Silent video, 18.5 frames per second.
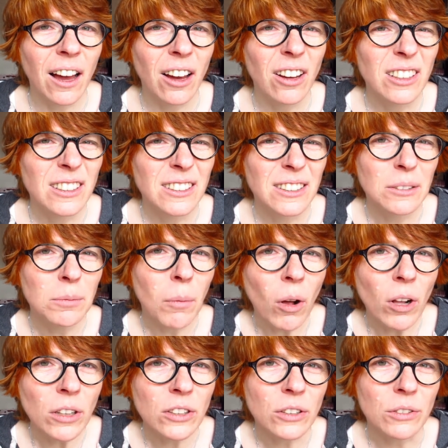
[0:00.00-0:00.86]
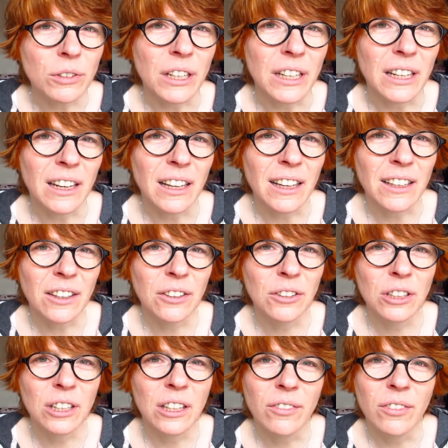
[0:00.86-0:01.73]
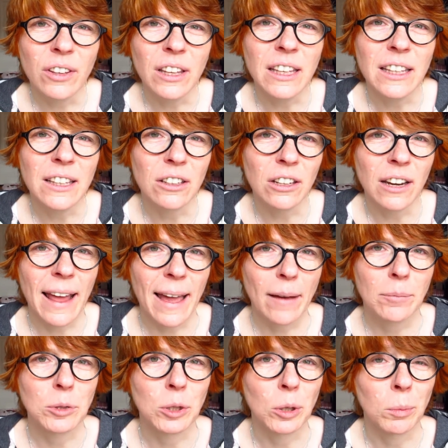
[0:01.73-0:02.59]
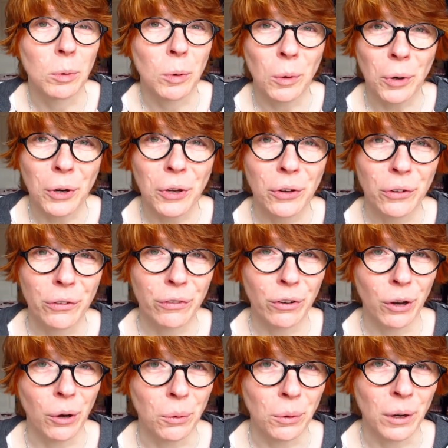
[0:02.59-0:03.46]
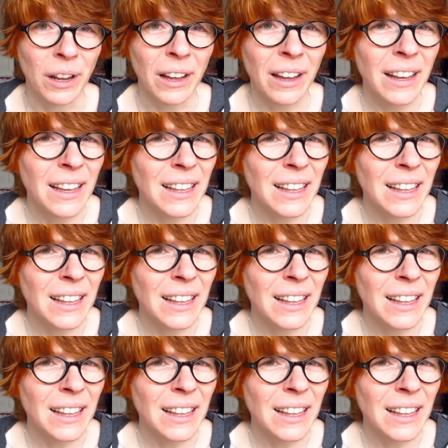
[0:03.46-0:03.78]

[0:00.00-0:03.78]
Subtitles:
on a small screen like your TV, your laptop or your phone.